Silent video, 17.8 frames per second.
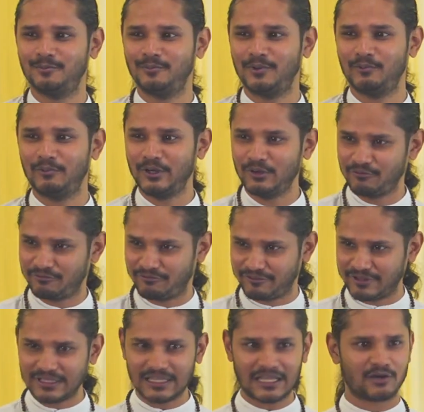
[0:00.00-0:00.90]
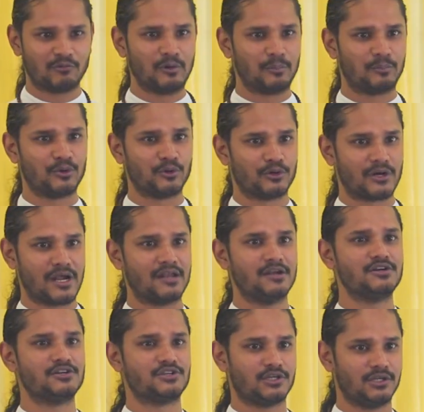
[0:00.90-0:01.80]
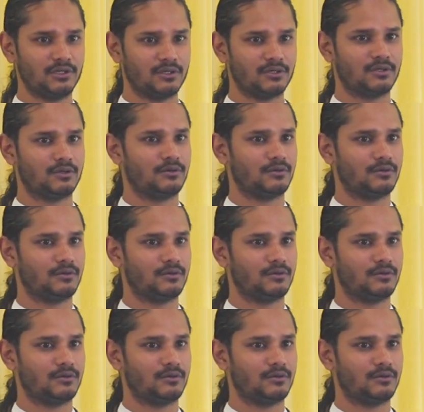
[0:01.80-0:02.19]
But we don't feel like we're pure energy.